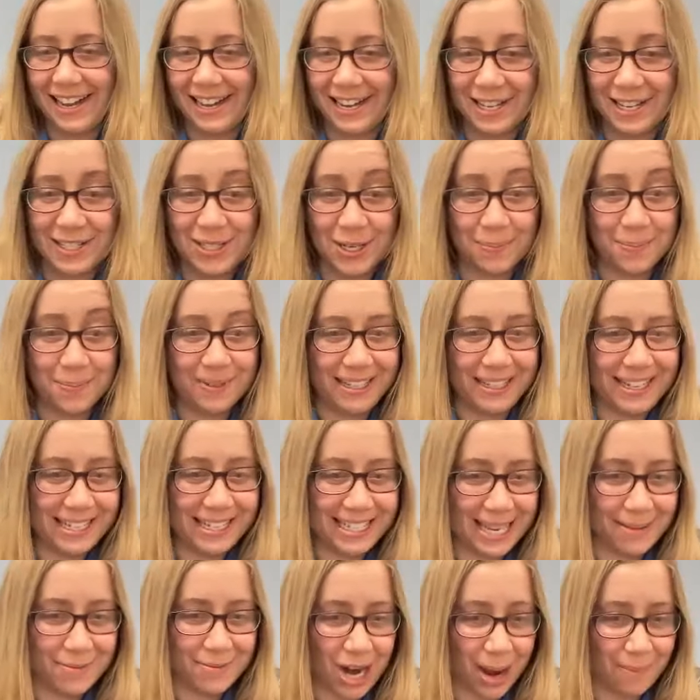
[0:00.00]
So please
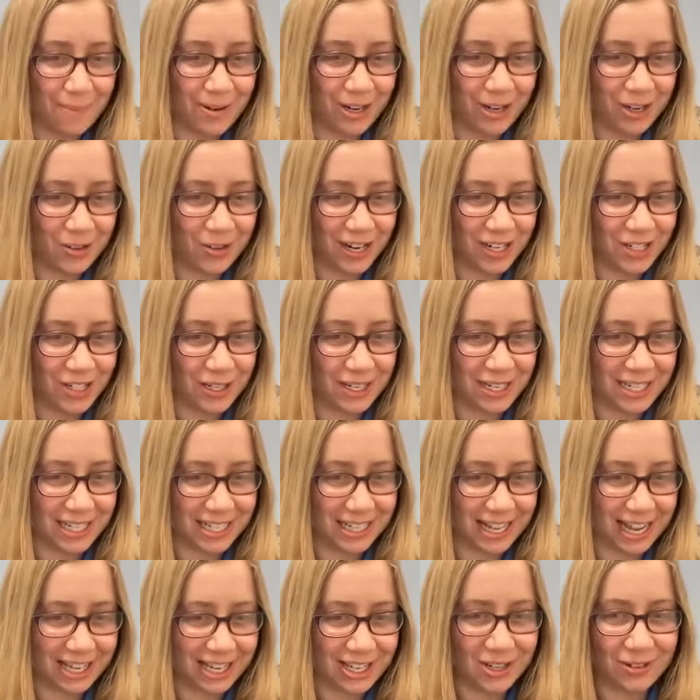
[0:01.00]
keep dropping your questions in
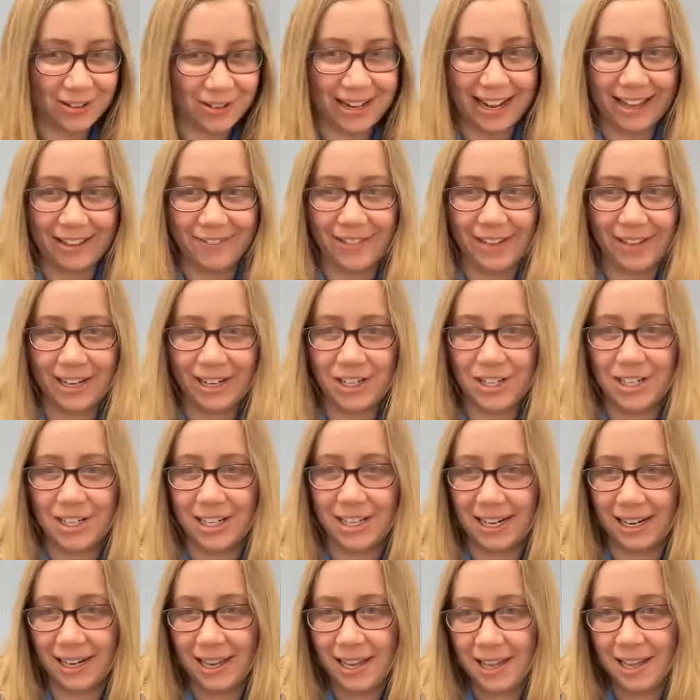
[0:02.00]
that Q&A
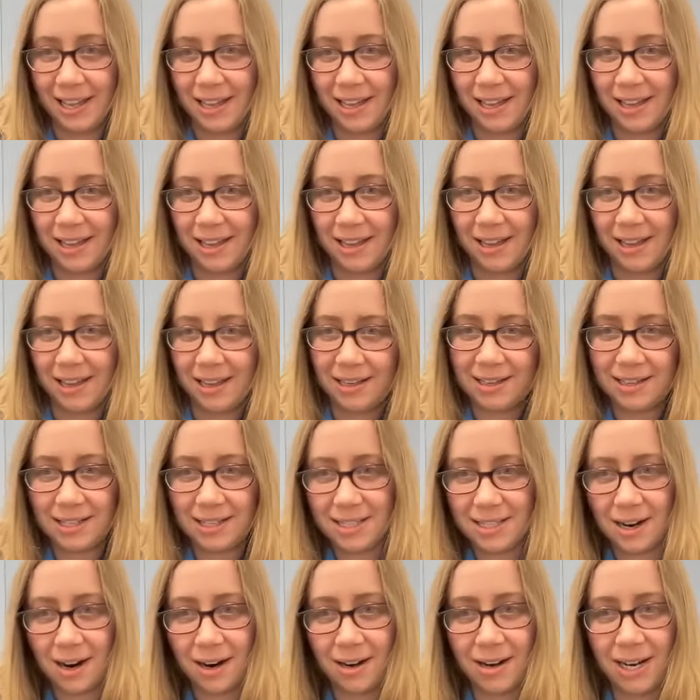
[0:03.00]
function. And
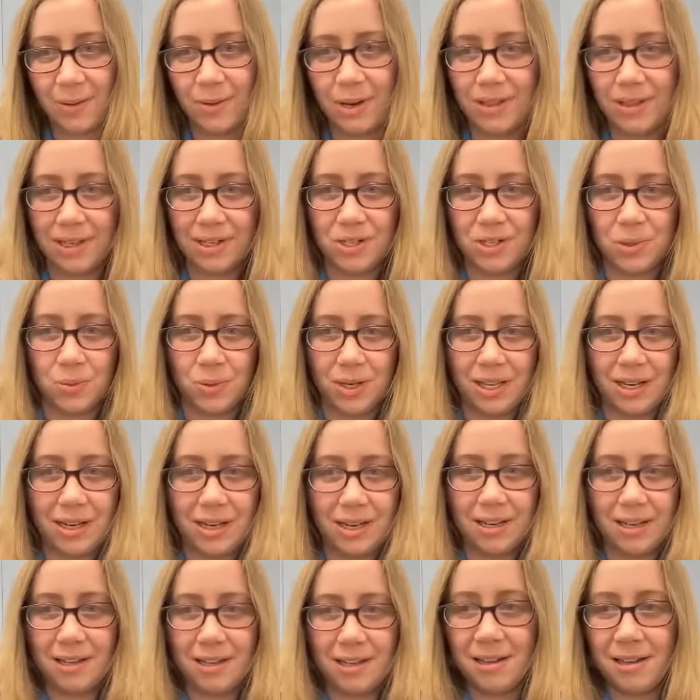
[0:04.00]
starting with
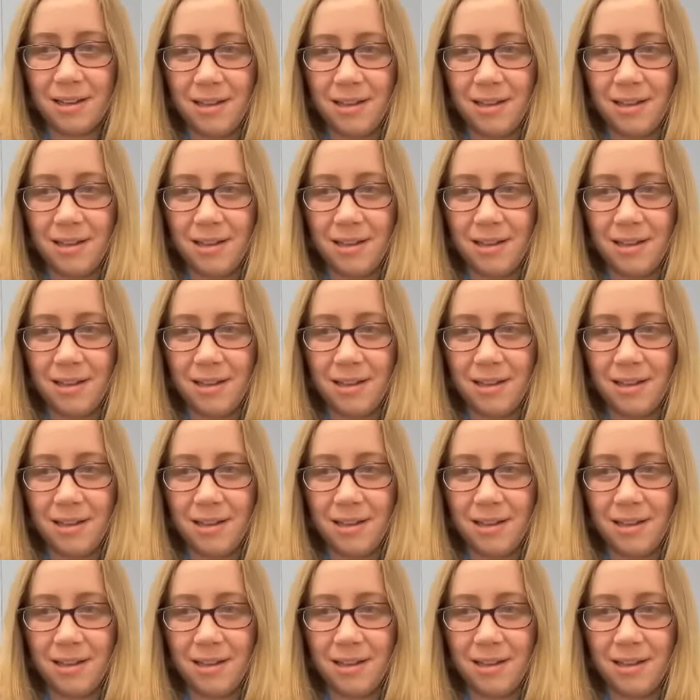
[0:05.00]
Ashwini.